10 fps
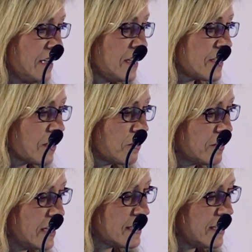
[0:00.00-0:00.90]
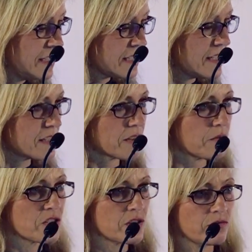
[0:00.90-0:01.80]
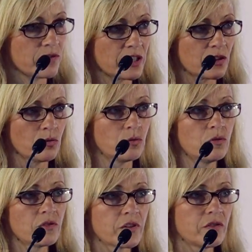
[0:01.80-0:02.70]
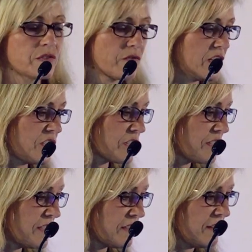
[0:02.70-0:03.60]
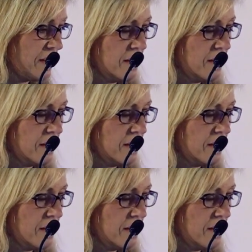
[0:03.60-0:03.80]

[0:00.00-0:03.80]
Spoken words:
So it is a question of looking at all of those features